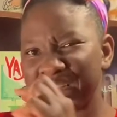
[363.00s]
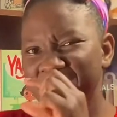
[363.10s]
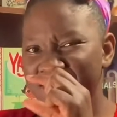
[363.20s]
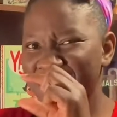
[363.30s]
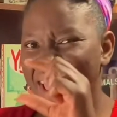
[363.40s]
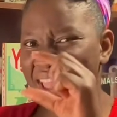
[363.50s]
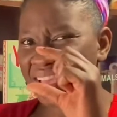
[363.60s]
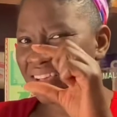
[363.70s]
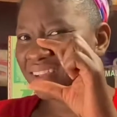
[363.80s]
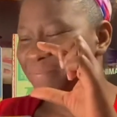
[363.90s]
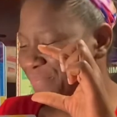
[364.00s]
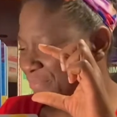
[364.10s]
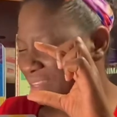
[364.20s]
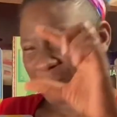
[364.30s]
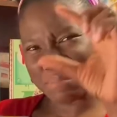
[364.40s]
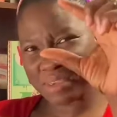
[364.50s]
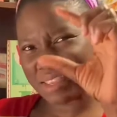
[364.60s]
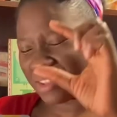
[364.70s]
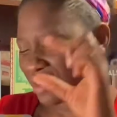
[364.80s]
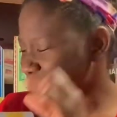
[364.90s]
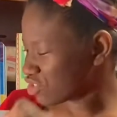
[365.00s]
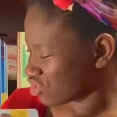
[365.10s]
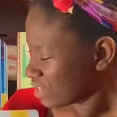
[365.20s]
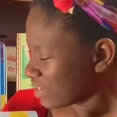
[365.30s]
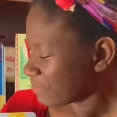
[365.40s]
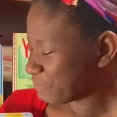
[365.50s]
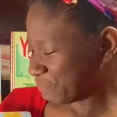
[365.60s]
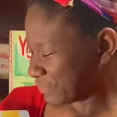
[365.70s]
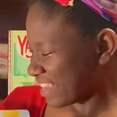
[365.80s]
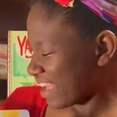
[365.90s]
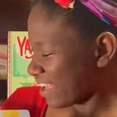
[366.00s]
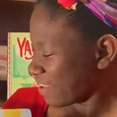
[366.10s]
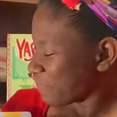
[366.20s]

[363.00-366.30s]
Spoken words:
is like a medium tree. Yeah?